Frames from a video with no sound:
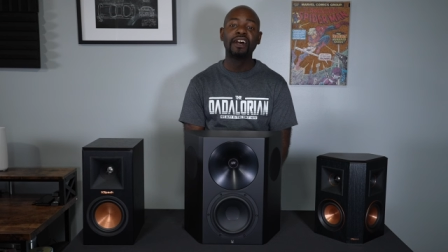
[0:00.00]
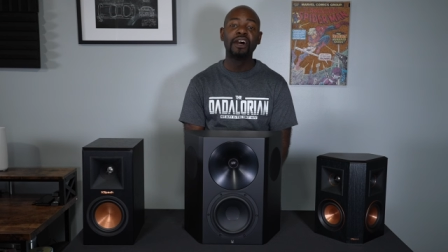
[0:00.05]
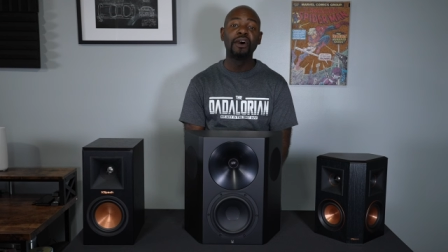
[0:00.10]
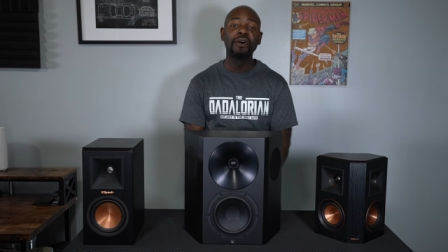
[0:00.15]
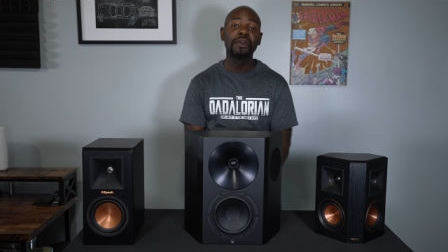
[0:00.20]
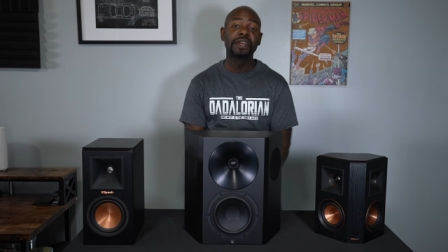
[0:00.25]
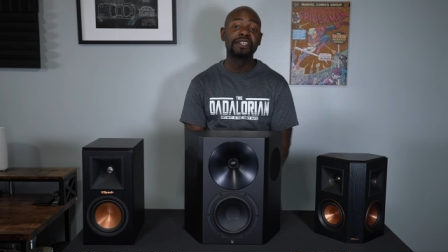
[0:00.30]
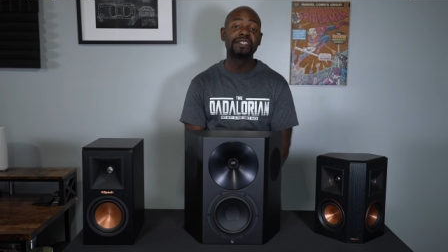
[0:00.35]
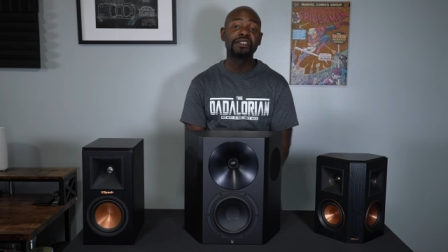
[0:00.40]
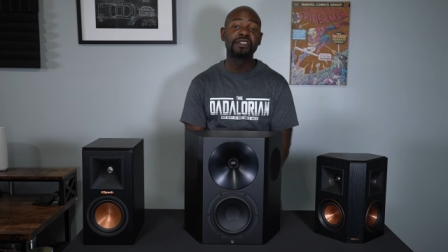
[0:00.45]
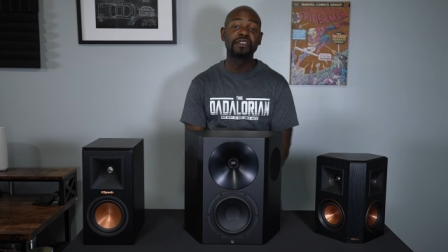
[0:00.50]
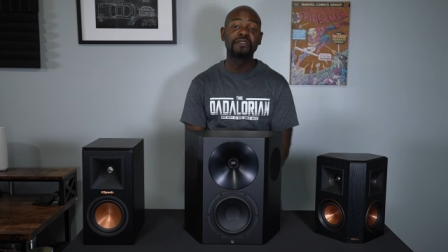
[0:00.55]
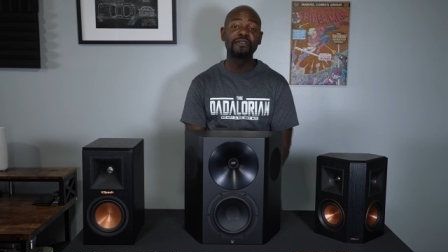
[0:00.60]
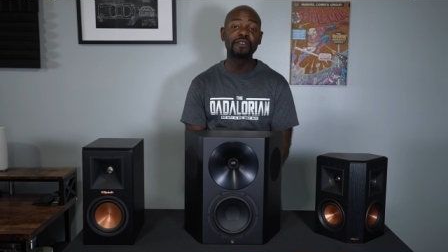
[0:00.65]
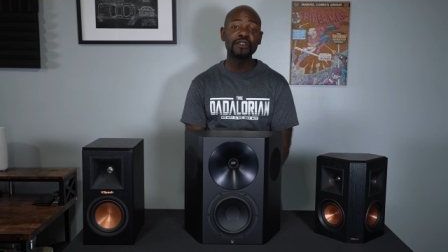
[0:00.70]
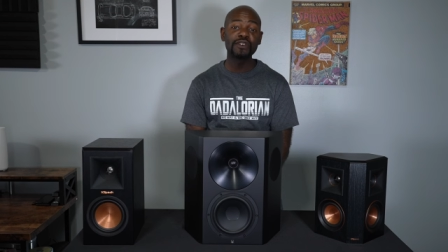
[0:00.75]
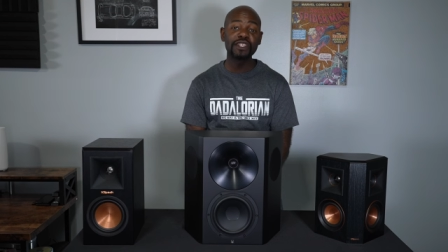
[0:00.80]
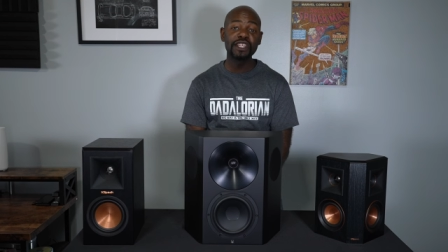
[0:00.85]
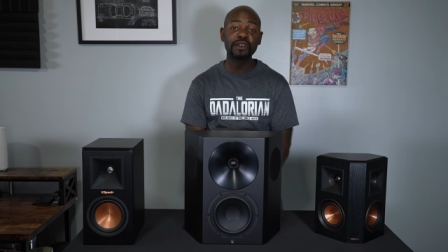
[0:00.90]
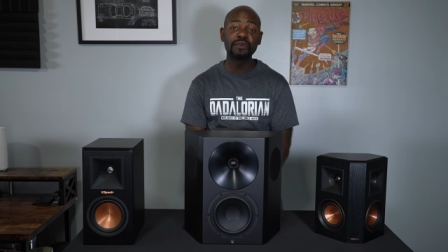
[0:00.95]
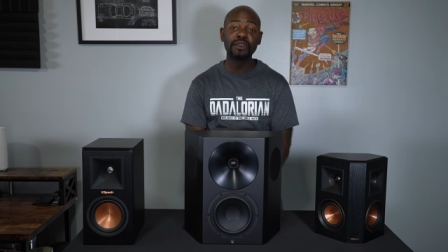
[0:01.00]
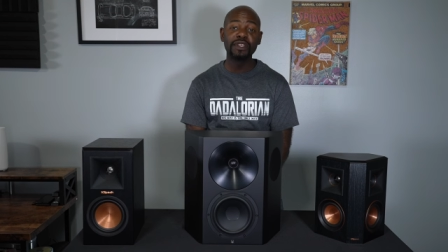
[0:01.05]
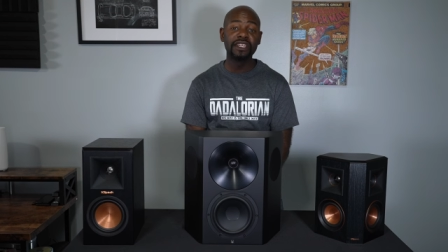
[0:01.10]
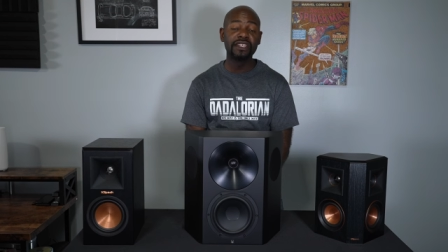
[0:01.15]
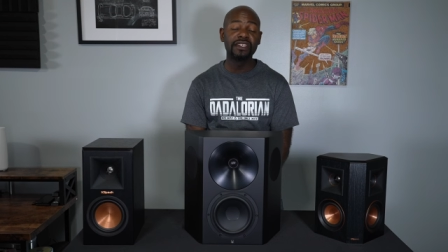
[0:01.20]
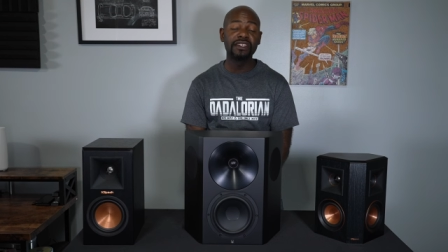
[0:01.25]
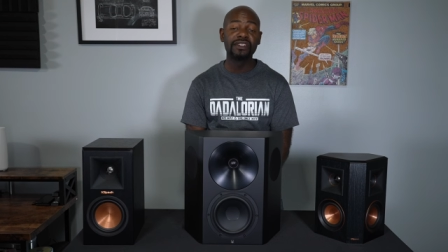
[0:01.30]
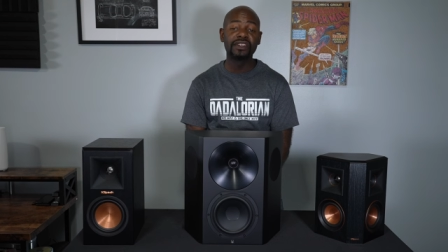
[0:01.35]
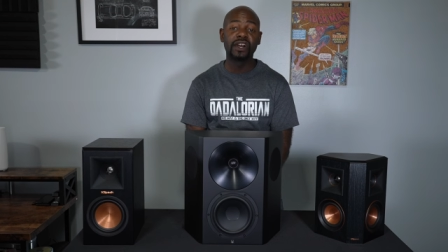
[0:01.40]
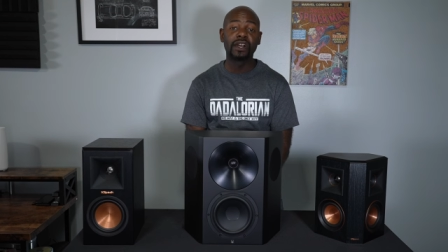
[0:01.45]
Okay, so the first thing we need
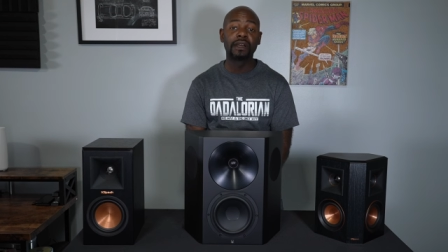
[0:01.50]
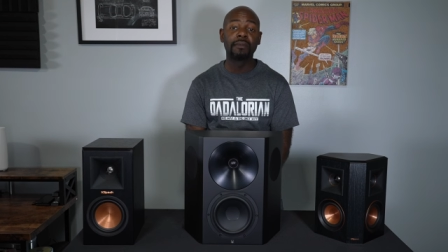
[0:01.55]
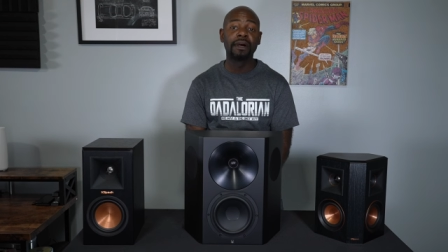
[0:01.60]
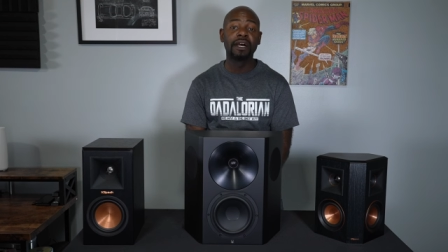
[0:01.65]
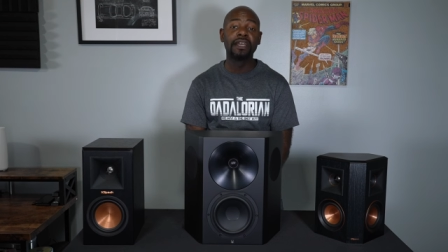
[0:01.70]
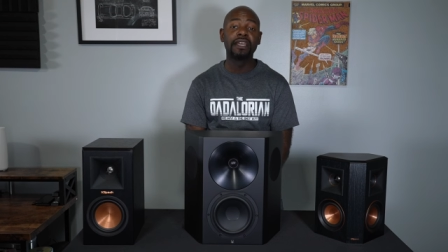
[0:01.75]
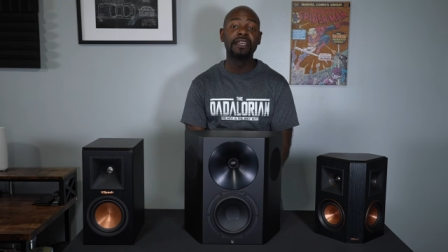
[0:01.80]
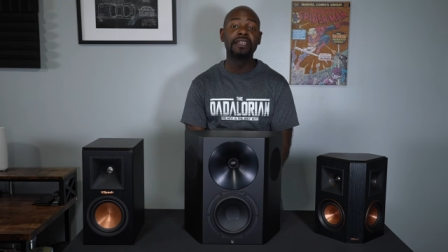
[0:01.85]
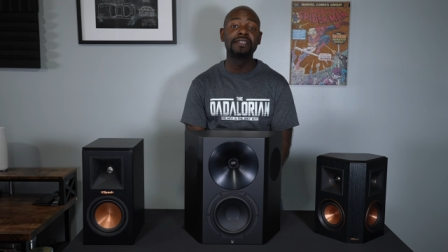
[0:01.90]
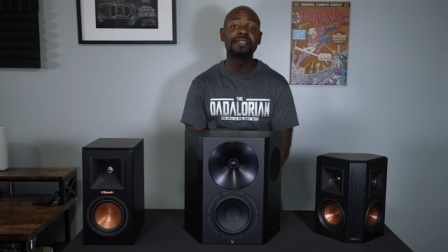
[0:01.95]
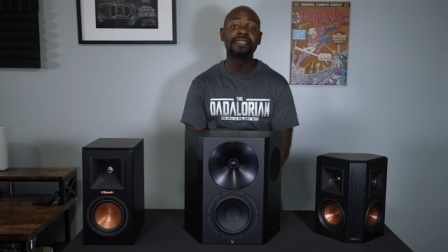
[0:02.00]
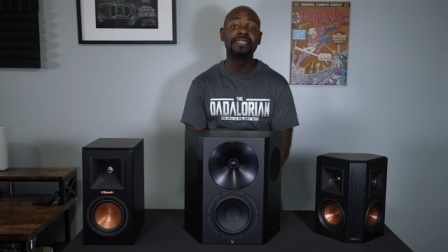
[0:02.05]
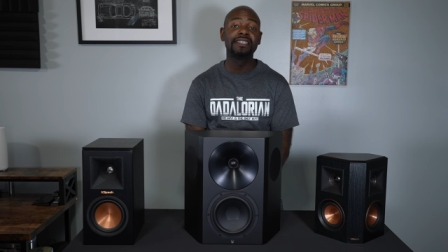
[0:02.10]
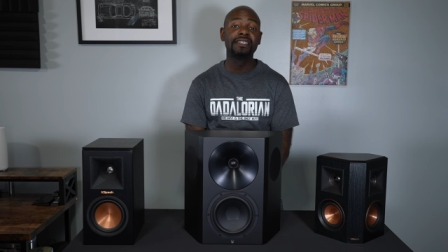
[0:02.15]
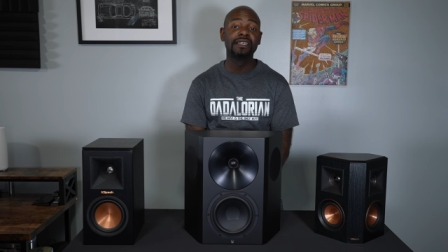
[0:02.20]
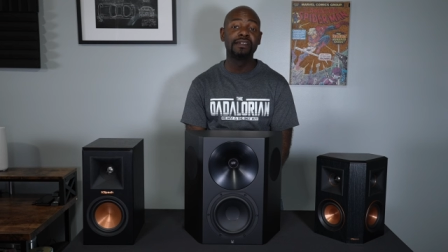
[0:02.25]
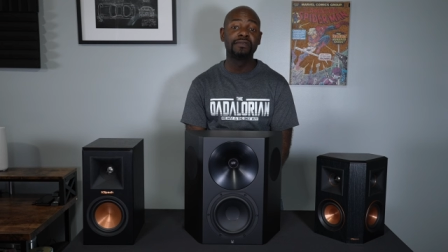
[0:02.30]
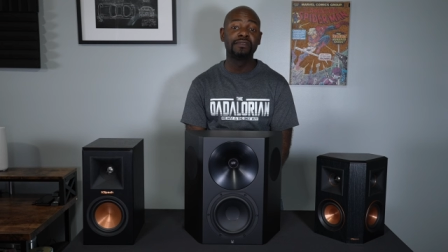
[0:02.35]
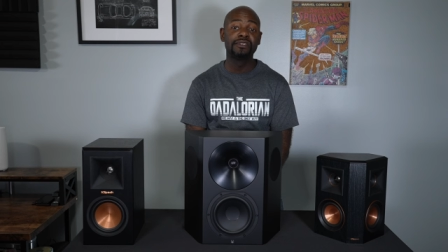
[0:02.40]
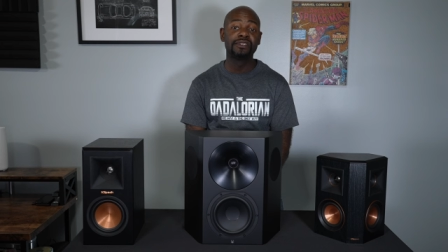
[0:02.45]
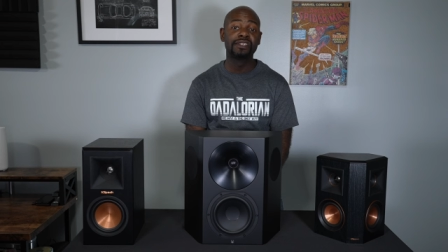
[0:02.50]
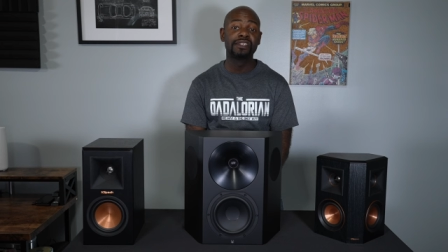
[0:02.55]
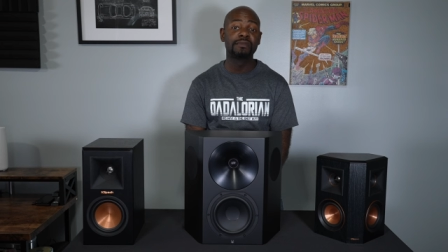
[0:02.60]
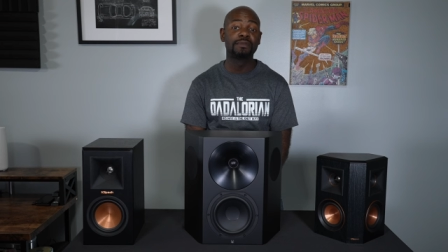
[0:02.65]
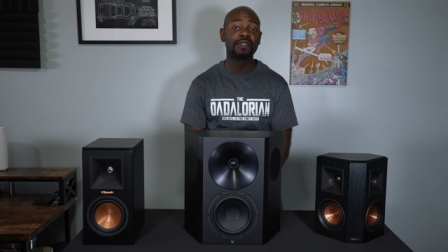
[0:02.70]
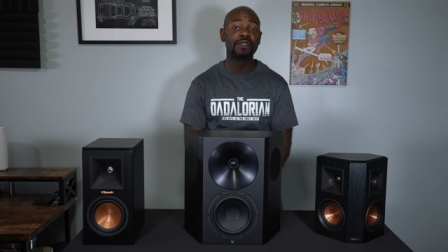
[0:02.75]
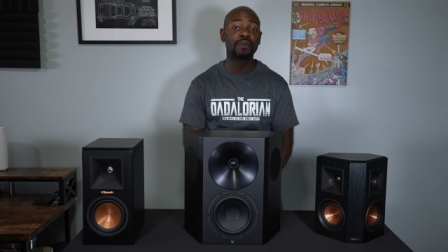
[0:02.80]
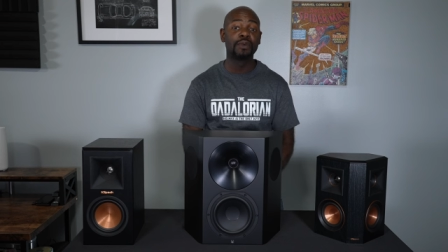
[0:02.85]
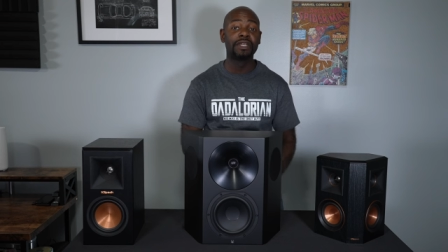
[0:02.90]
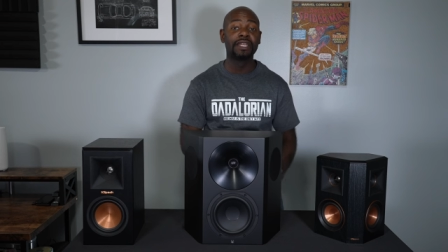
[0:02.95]
to talk about is the differences
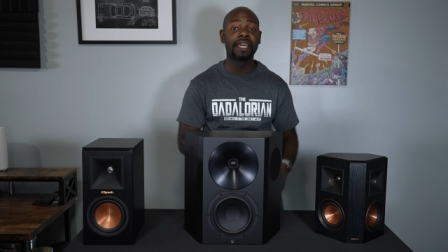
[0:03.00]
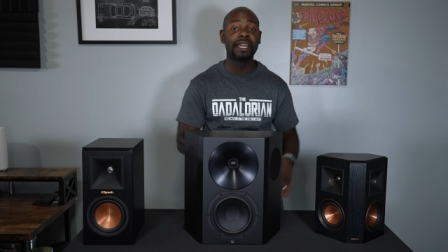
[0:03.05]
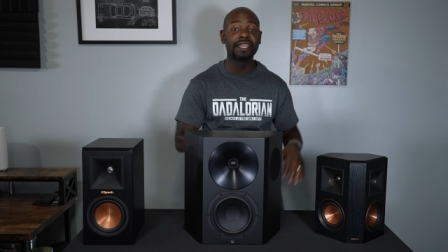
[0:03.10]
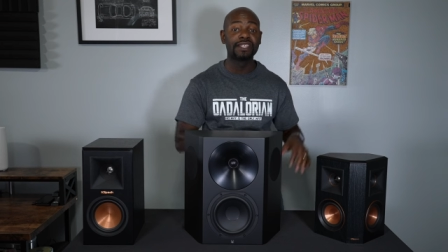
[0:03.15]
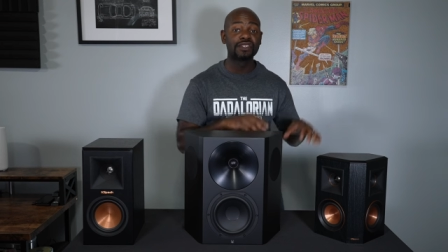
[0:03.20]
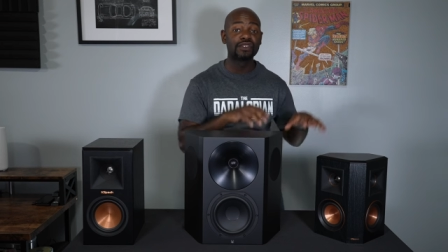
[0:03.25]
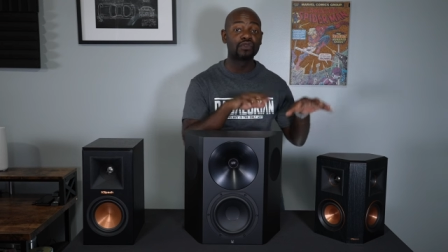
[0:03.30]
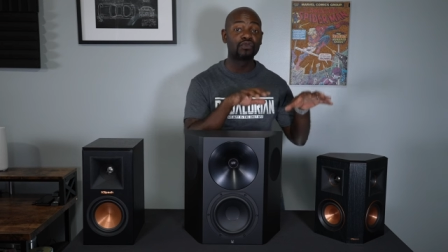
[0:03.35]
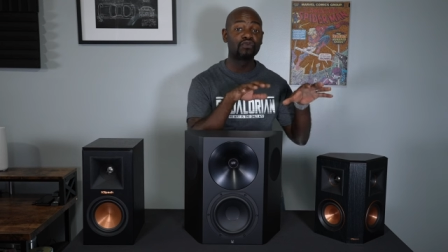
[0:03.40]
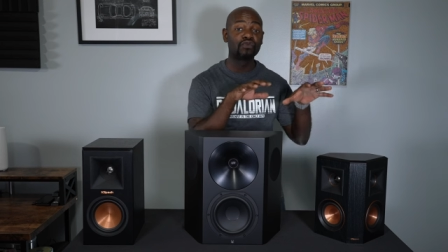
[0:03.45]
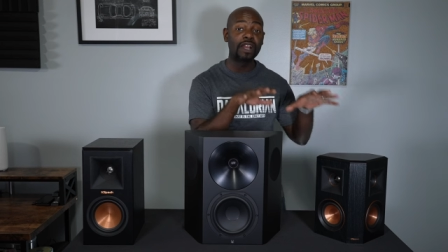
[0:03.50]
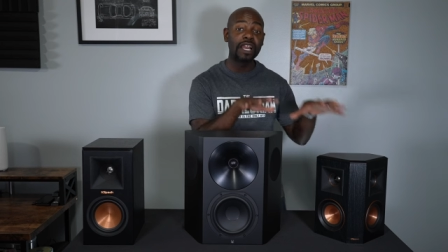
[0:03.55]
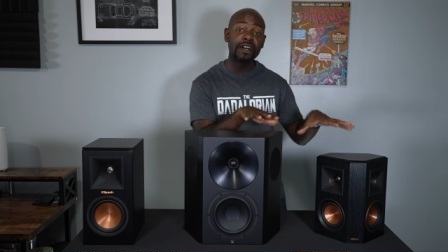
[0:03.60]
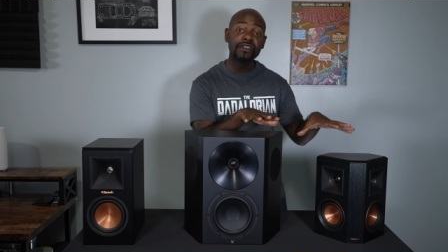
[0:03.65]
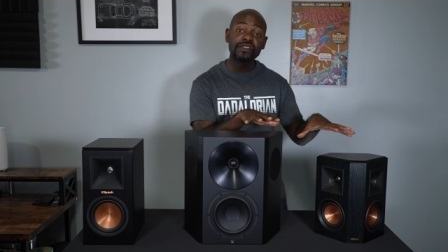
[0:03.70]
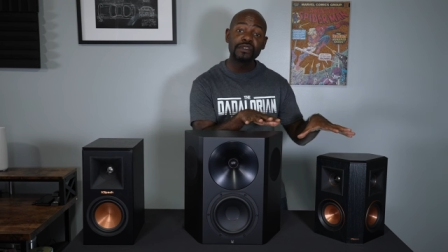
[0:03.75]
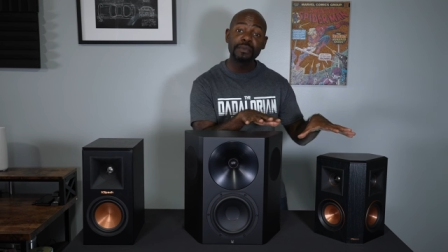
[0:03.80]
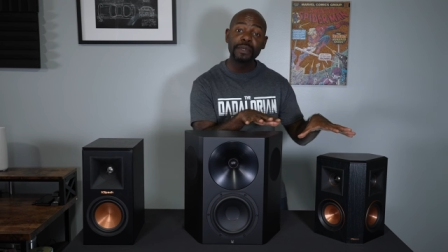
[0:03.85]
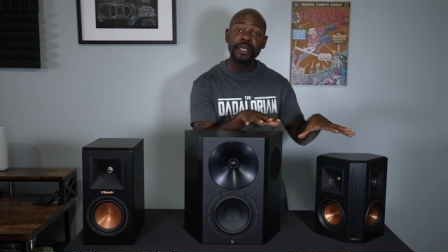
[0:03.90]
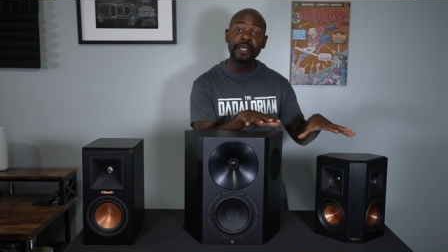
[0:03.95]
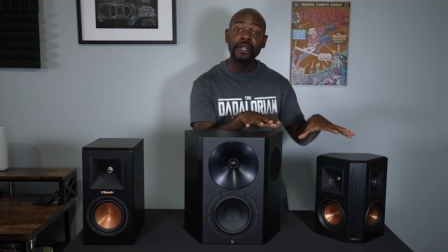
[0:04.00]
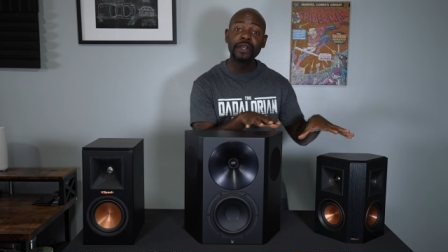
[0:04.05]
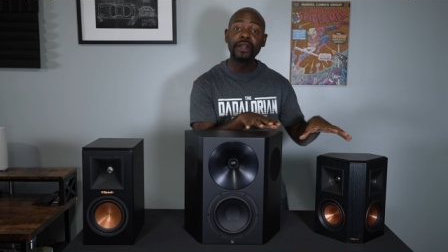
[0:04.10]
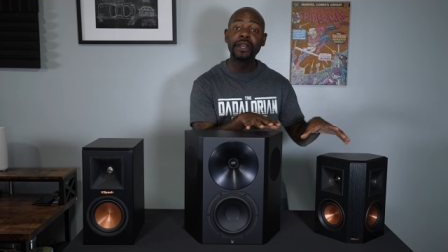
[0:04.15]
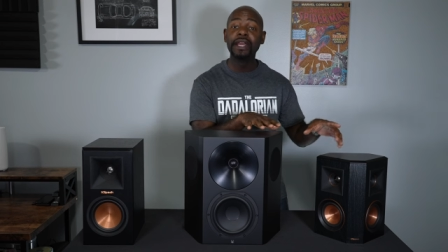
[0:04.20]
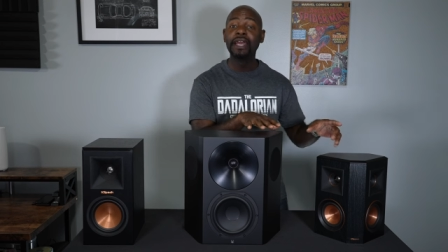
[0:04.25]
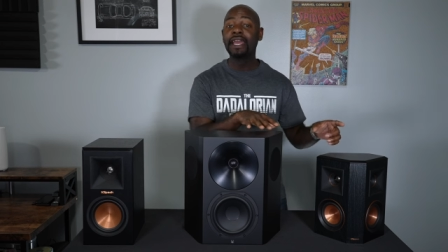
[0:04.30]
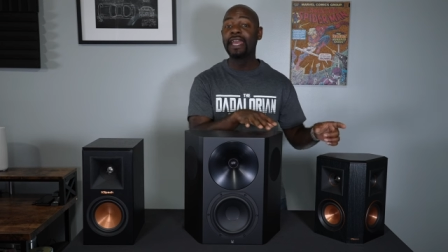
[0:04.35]
between a surround speaker